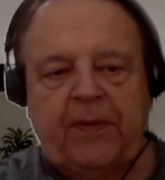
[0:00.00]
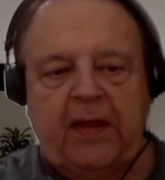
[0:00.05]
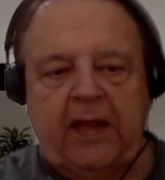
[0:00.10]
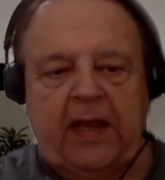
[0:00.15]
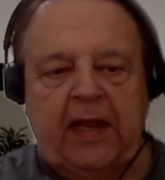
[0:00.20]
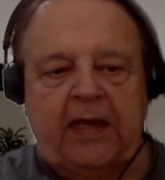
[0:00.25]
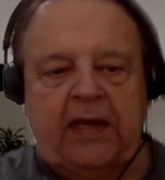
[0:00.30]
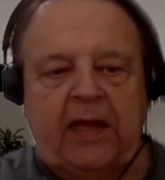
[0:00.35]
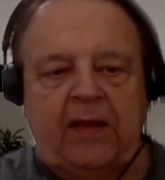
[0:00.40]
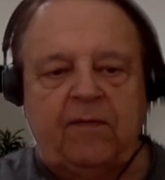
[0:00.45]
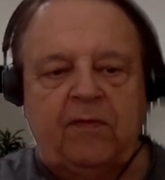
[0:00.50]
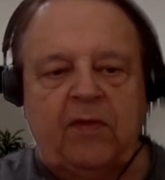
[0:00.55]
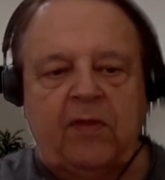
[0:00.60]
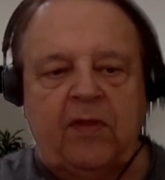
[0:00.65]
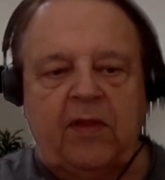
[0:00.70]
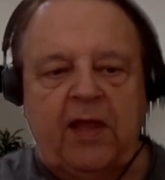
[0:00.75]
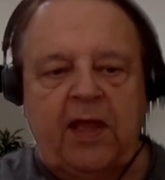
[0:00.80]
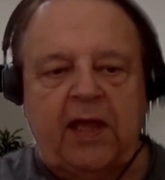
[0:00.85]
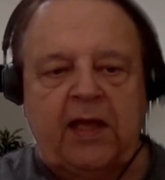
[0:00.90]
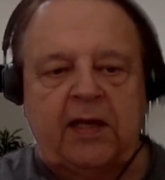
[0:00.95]
And even
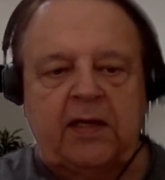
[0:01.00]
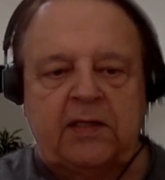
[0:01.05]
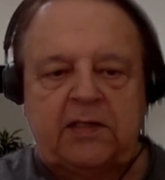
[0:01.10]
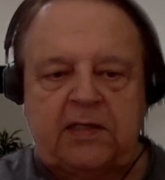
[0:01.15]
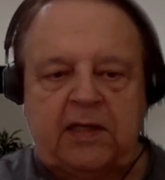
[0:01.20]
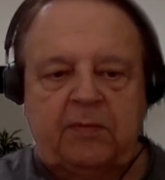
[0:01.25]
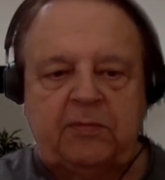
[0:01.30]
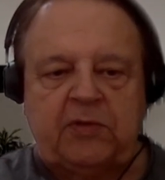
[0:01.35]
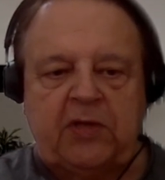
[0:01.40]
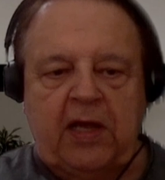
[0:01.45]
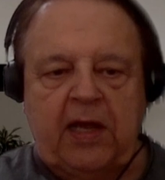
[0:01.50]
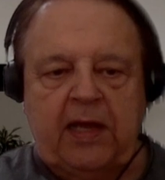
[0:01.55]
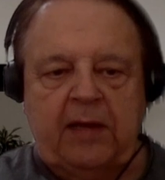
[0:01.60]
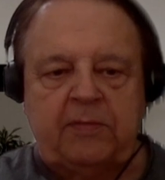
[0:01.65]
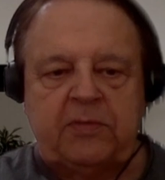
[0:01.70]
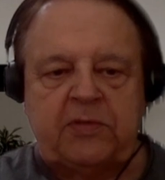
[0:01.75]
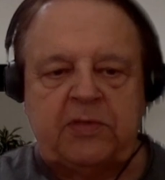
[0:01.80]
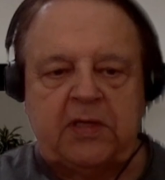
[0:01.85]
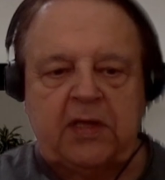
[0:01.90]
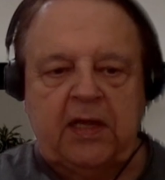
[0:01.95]
then,
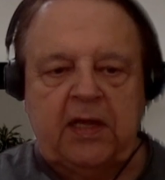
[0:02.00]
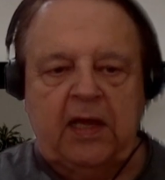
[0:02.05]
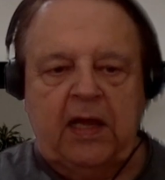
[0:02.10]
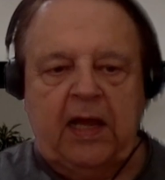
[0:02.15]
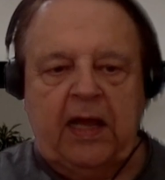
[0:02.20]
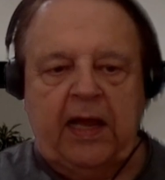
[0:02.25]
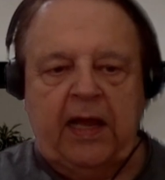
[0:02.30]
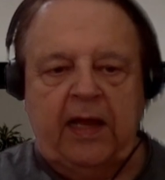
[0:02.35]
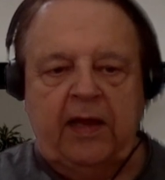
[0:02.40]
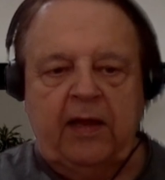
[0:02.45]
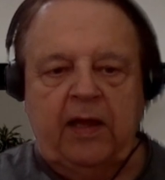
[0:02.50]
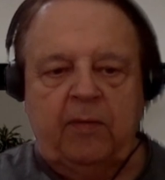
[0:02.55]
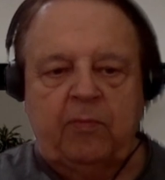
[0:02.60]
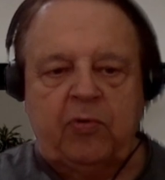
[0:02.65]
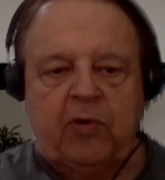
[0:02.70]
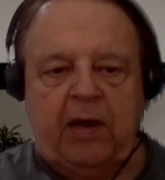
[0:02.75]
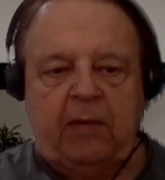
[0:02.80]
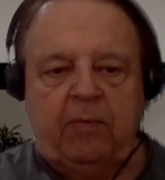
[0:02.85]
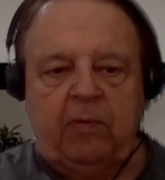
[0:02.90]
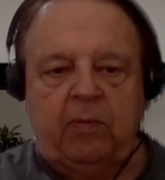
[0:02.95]
sometimes I uh,
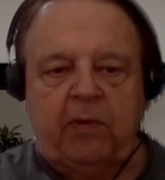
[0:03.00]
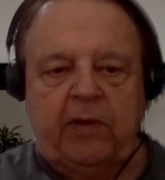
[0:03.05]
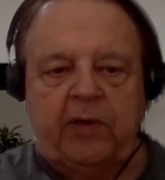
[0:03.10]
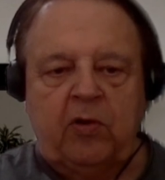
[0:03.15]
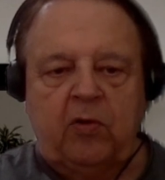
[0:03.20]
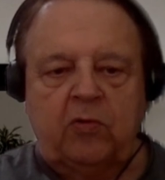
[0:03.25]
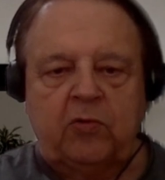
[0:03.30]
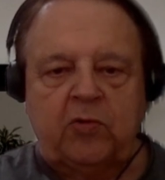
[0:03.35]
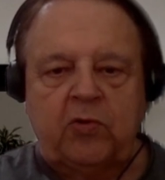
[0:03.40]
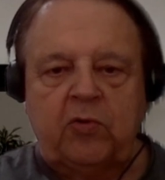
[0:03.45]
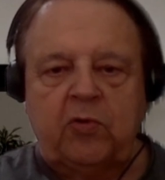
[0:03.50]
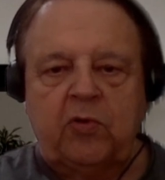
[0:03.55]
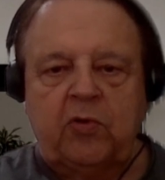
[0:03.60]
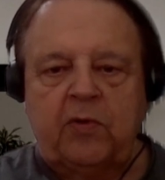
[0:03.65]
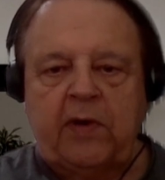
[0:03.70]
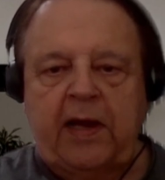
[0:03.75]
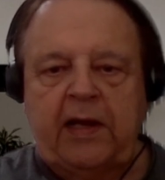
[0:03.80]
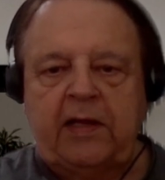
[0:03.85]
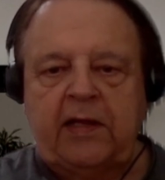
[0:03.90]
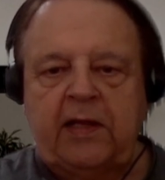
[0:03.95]
probably don't do the
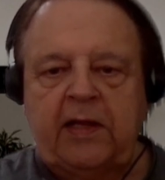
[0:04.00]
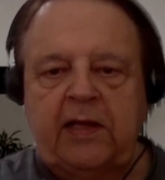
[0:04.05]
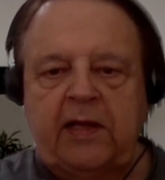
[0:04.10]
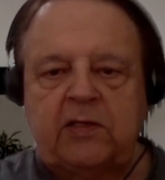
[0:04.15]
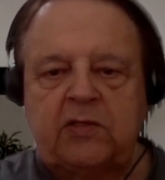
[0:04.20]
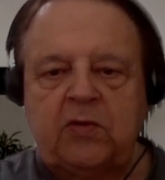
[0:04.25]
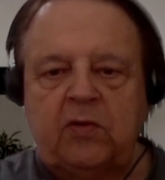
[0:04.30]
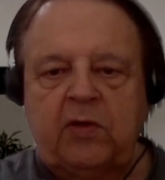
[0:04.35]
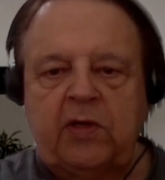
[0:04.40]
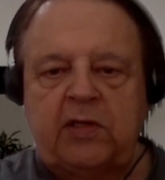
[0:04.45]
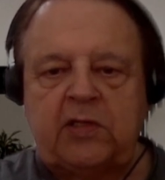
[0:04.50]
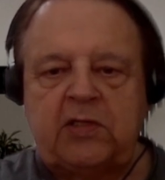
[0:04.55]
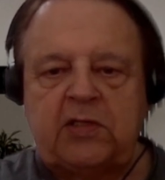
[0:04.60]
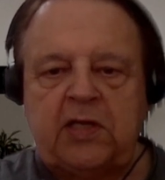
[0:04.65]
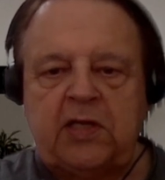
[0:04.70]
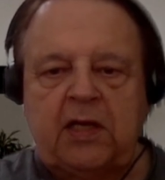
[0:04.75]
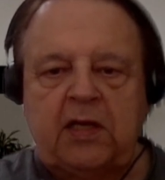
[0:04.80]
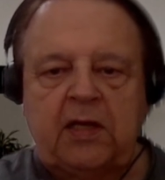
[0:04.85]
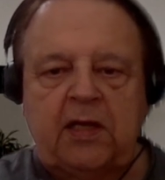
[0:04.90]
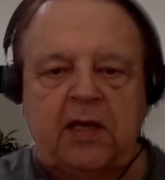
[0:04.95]
right thing. So let's,
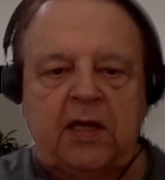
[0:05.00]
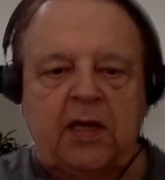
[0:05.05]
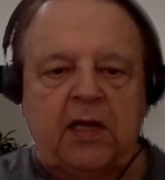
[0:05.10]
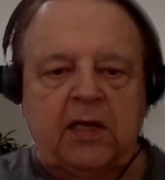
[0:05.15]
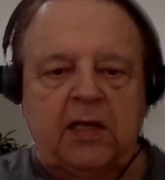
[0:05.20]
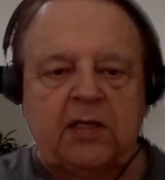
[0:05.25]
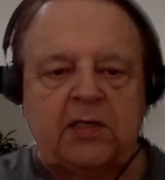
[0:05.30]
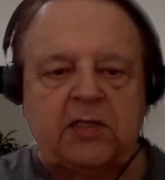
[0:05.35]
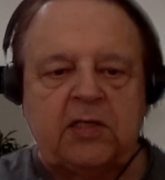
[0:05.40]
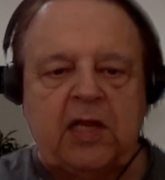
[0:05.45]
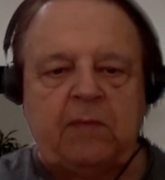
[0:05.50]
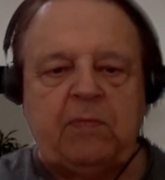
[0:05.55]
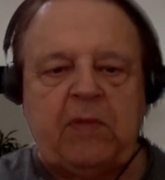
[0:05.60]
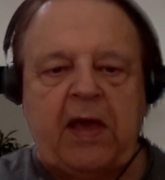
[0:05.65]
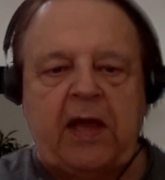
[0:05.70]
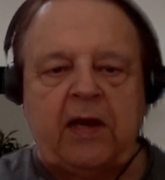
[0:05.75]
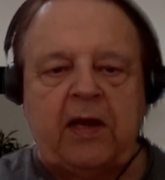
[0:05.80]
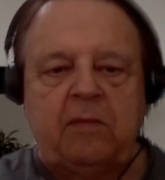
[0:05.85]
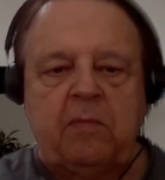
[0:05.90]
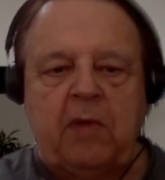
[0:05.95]
uh, let's keep
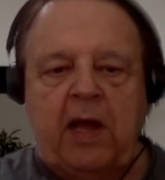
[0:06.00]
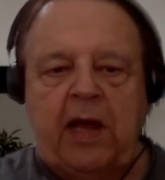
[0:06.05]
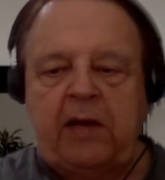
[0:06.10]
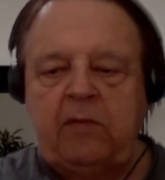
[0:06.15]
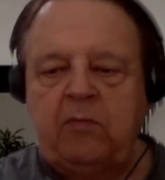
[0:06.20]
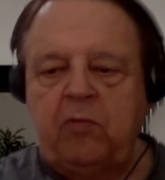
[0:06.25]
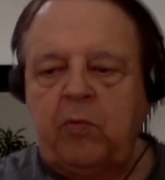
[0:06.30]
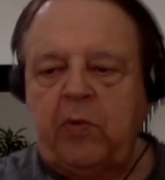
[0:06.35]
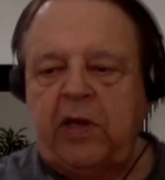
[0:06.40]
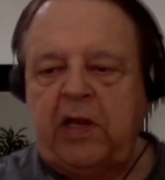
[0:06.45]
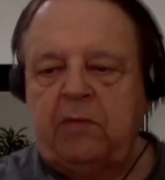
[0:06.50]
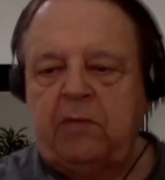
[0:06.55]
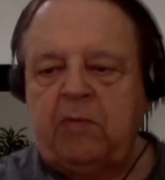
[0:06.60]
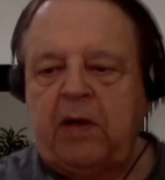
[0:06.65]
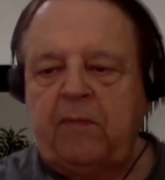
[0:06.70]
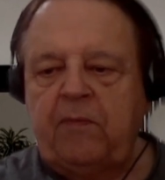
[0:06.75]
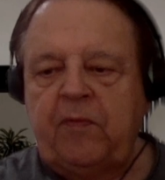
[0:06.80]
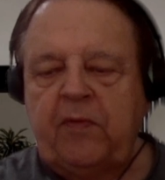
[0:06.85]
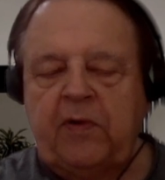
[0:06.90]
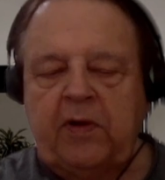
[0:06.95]
that in mind when we come
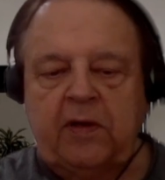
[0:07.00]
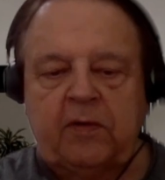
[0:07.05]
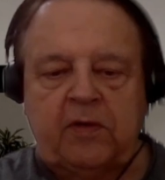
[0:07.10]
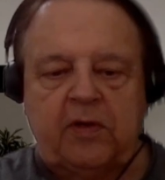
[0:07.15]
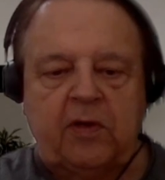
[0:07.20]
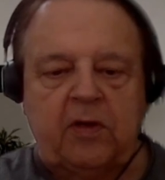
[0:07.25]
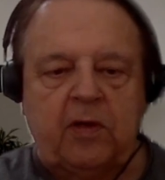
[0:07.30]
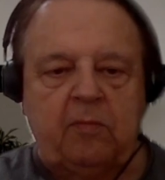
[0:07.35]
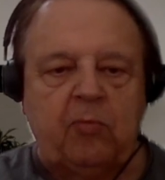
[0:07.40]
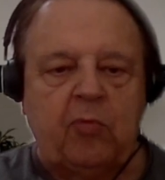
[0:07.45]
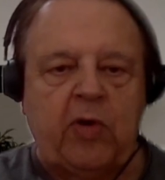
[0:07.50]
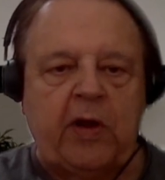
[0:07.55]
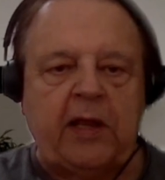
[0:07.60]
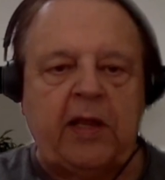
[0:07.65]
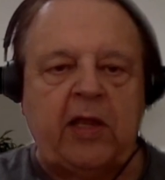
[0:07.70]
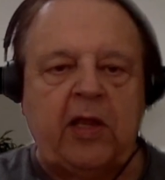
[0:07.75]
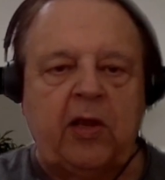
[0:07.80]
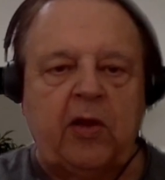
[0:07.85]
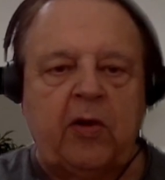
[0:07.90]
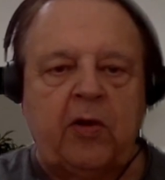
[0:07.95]
up uh, to the break
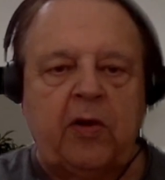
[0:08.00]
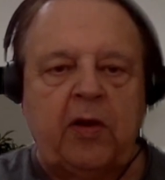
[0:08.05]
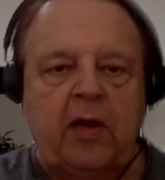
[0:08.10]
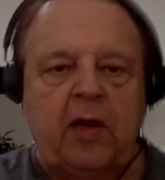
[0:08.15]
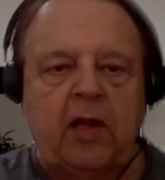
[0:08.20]
here.